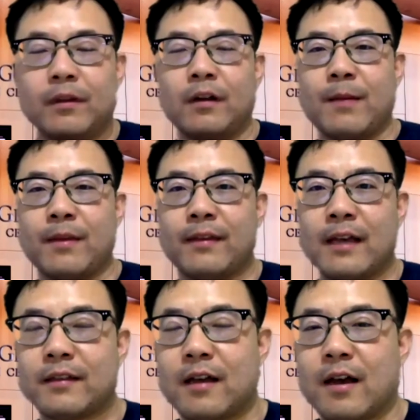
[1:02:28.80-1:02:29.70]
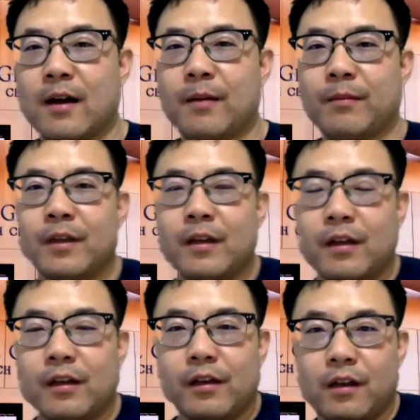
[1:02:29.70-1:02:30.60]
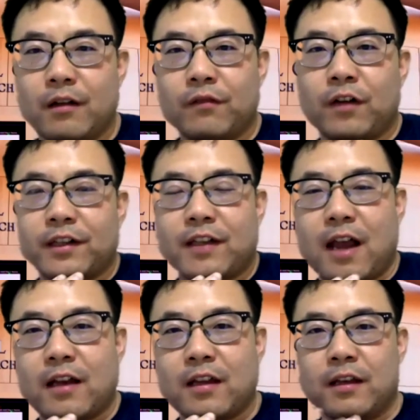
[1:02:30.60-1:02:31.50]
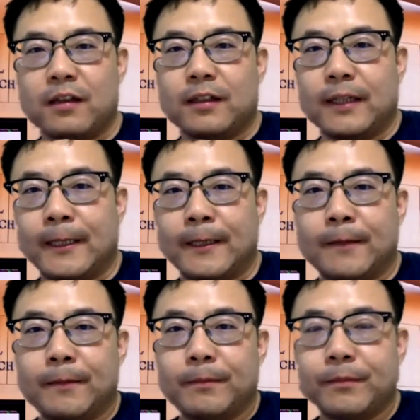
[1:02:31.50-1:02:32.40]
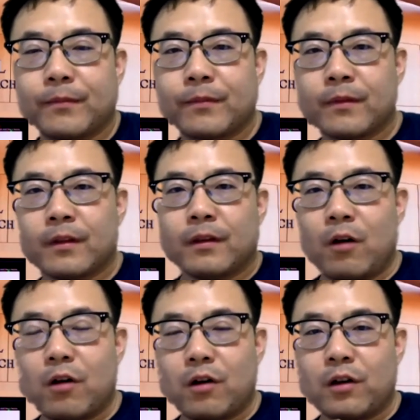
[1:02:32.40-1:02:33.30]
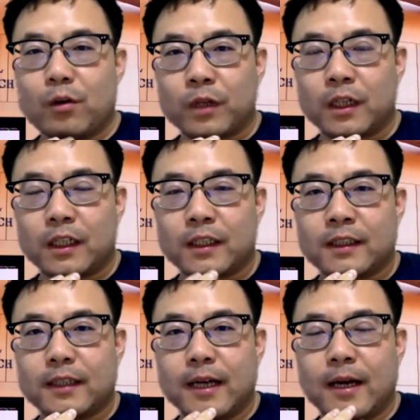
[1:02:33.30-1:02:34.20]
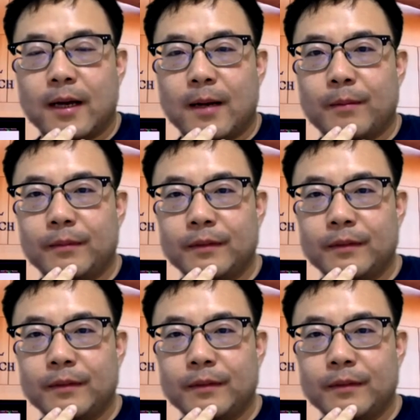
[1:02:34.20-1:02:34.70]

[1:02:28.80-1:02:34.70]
no, I mean, that's, um, you know, very exciting um, ongoing work. Um,